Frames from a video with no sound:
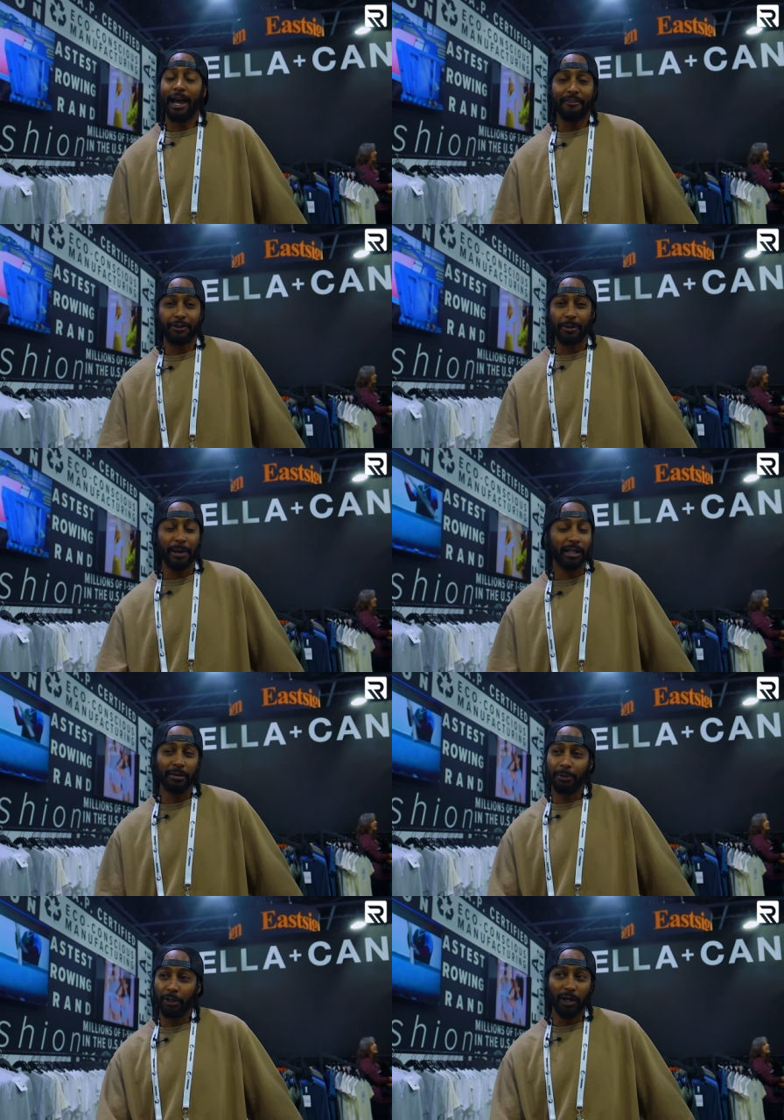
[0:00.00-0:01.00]
After
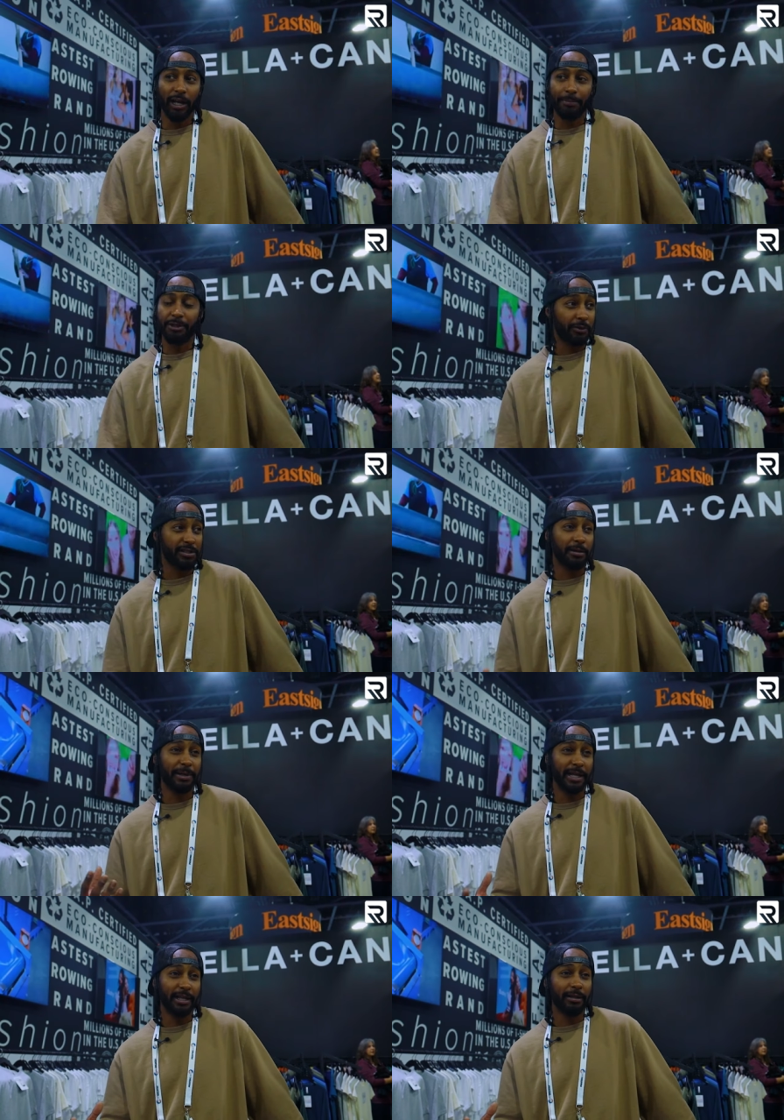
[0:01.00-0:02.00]
Bella blew up, there was a
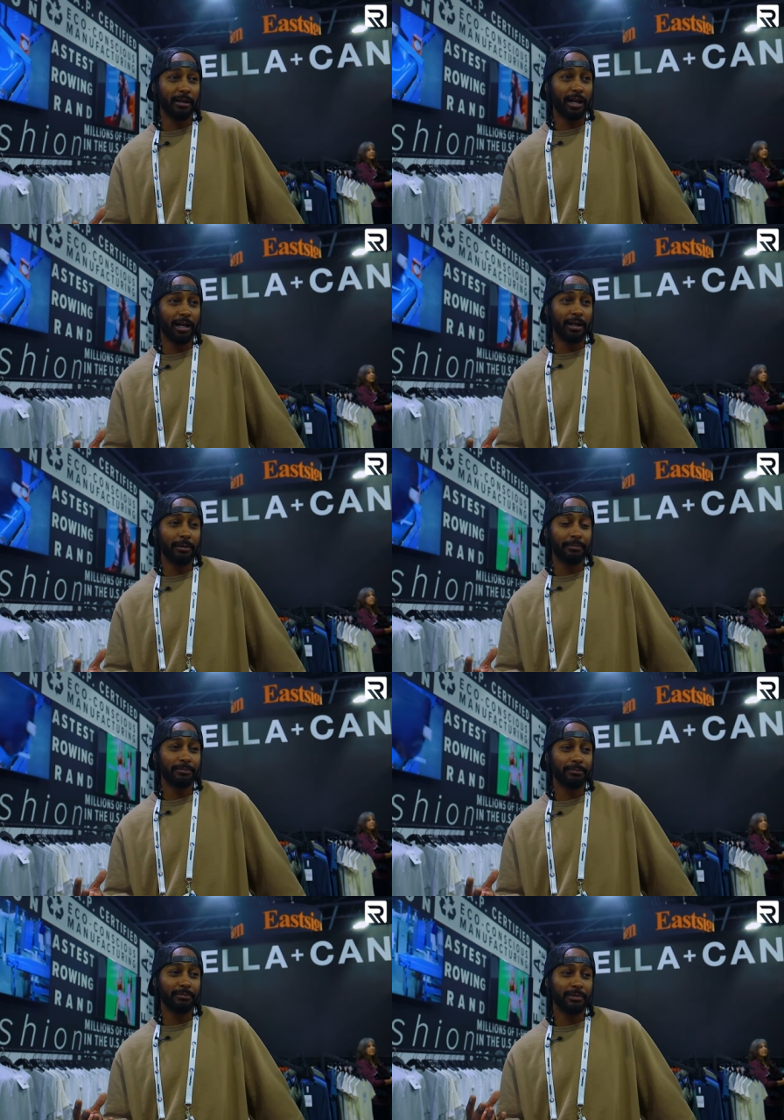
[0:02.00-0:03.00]
big um,
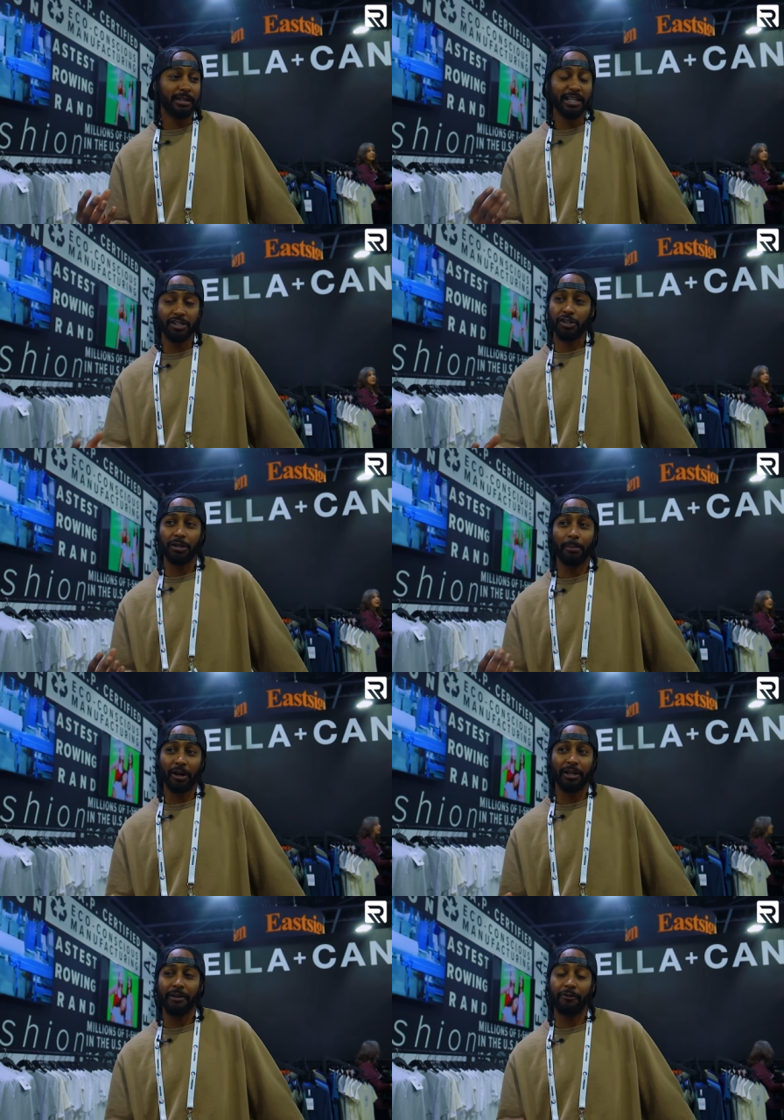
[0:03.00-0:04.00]
niche in the
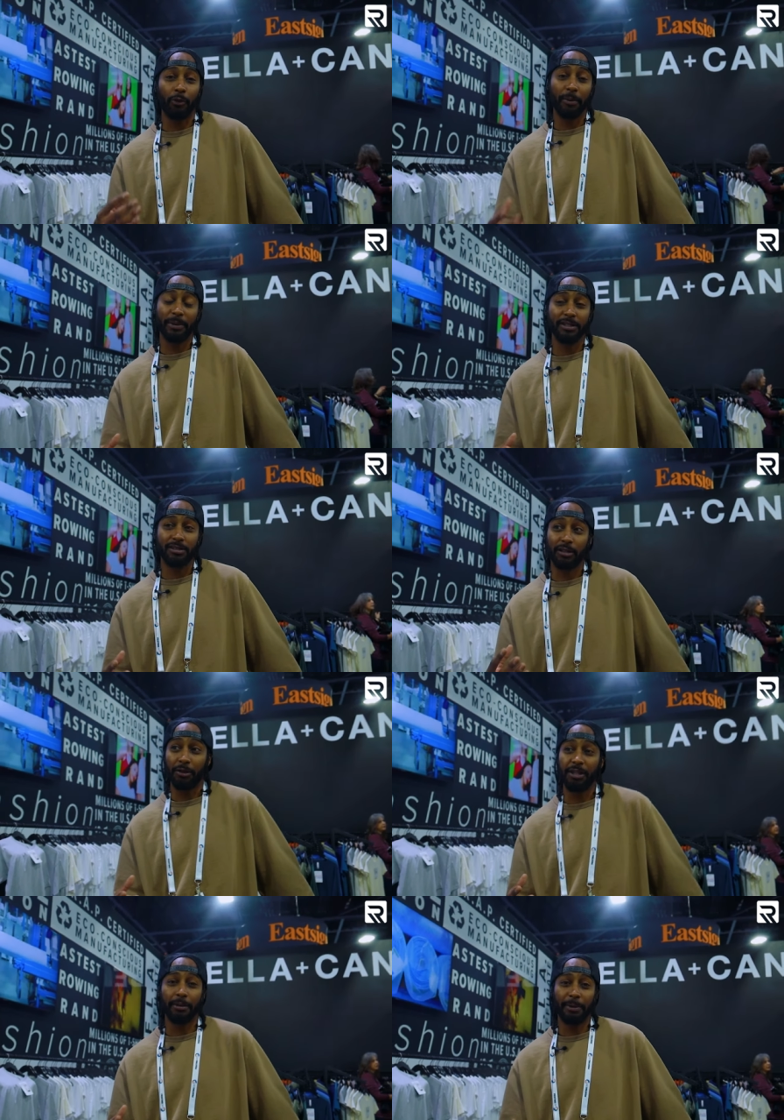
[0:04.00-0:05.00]
market for women's
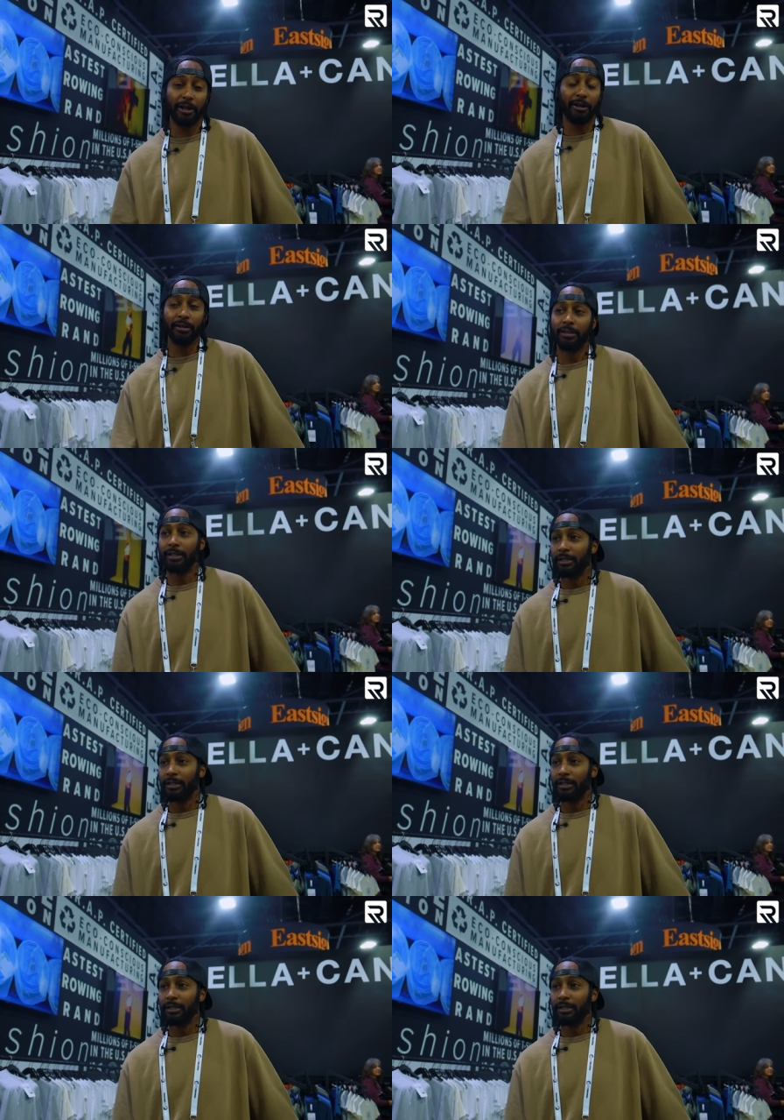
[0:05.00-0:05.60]
clothing apparel.